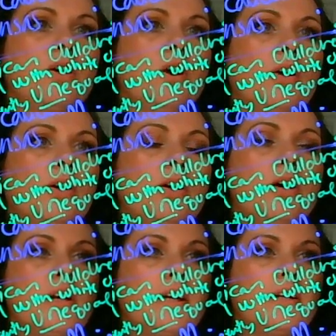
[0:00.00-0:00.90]
Yoder
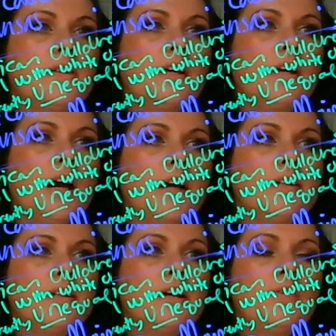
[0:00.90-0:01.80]
is the
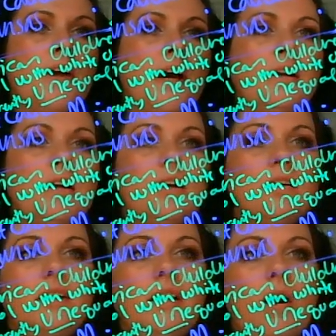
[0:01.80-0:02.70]
idea that
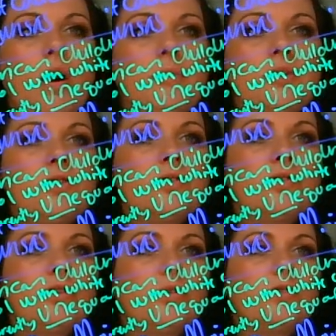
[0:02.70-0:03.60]
the Amish
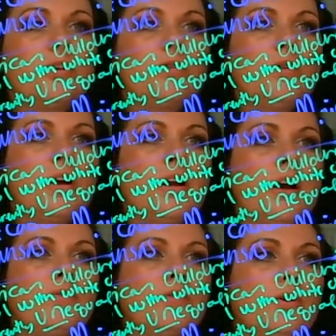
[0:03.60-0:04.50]
children do not
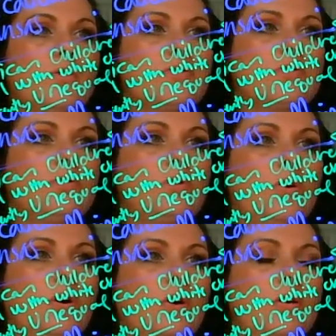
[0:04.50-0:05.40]
have to go to
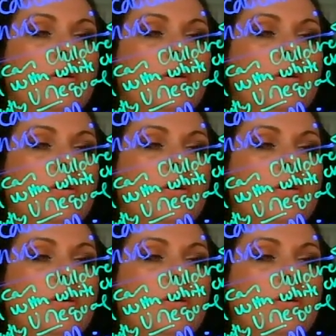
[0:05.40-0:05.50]
school.